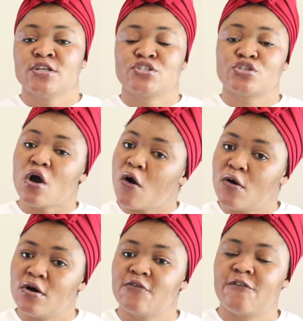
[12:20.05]

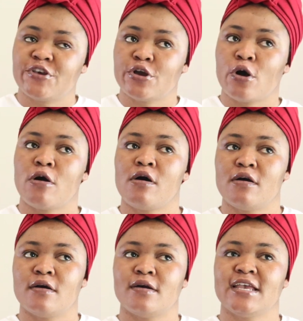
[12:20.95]
So, for
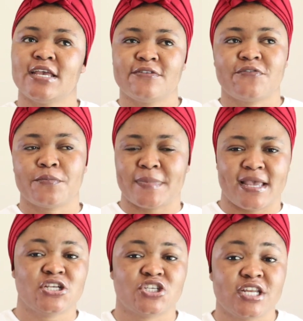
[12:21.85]
your
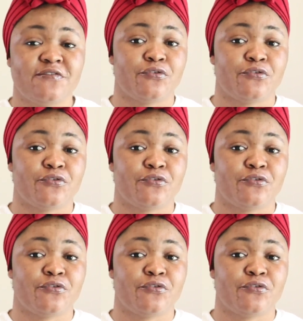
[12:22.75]
information,